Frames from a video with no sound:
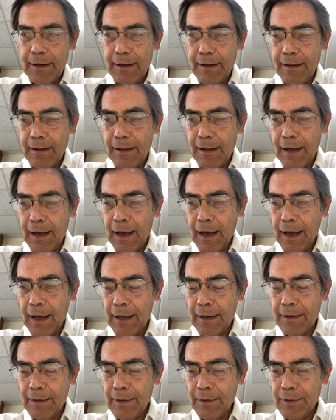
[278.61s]

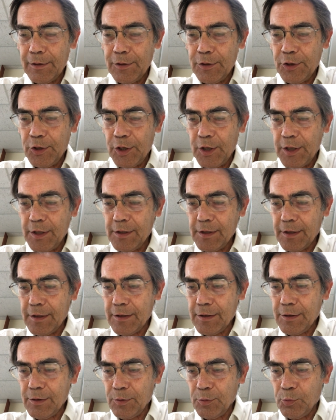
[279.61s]
that
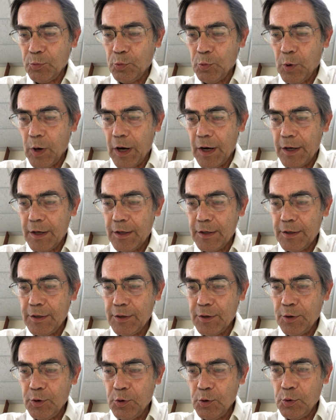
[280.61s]
Jesus
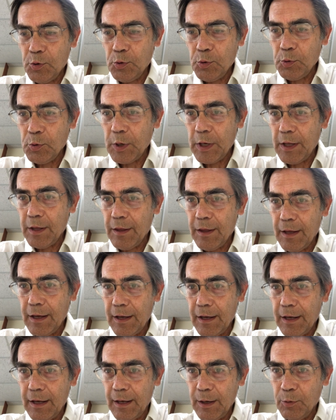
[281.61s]
was who we
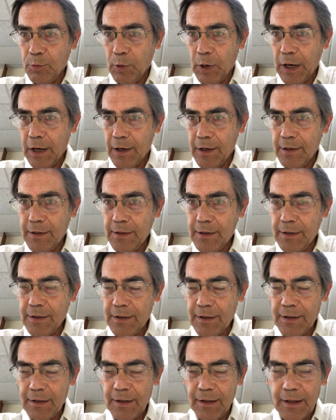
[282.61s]
think he
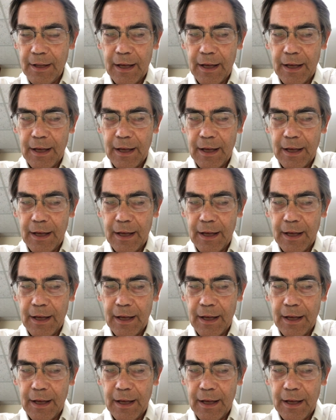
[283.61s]
was.